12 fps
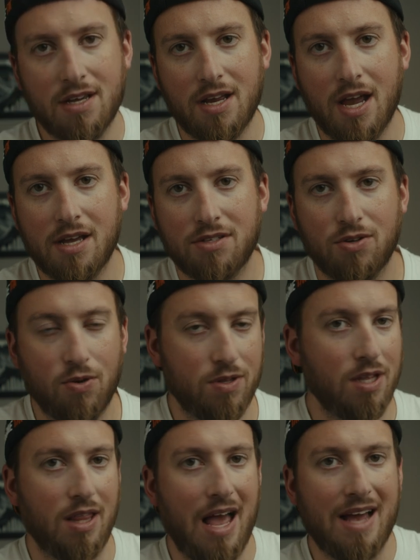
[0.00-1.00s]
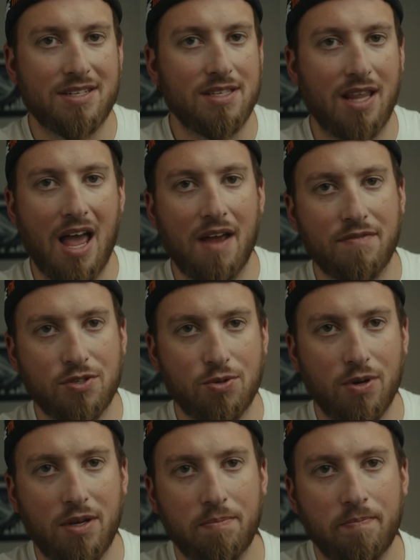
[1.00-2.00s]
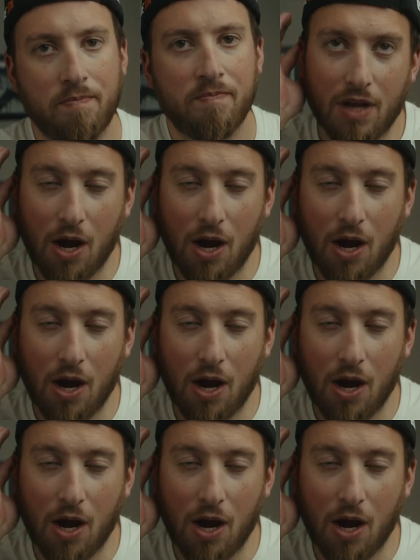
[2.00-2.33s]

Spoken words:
I guess, or the last live stream.